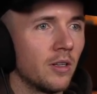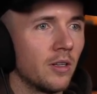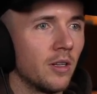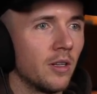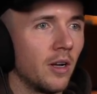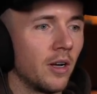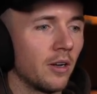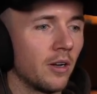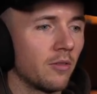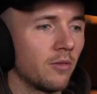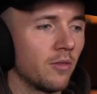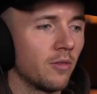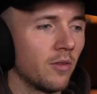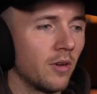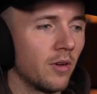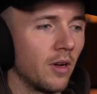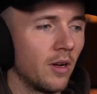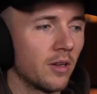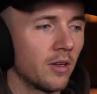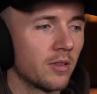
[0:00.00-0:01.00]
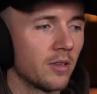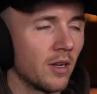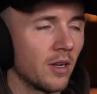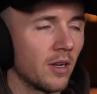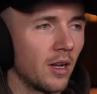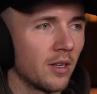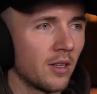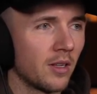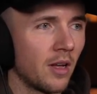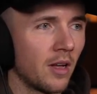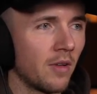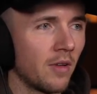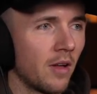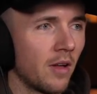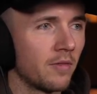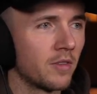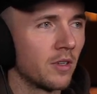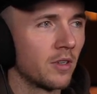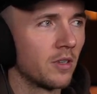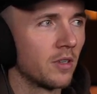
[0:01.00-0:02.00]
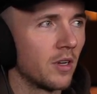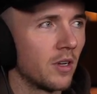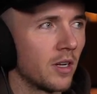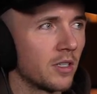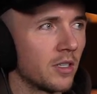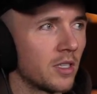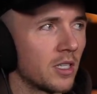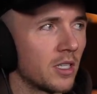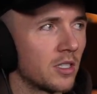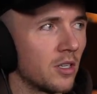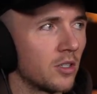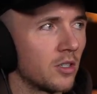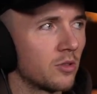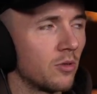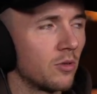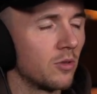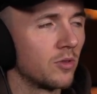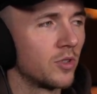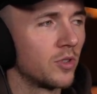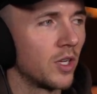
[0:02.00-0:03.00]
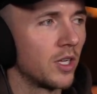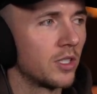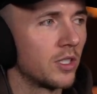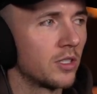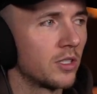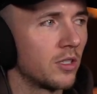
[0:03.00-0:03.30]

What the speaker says: Like I've done like testosterone tests, I've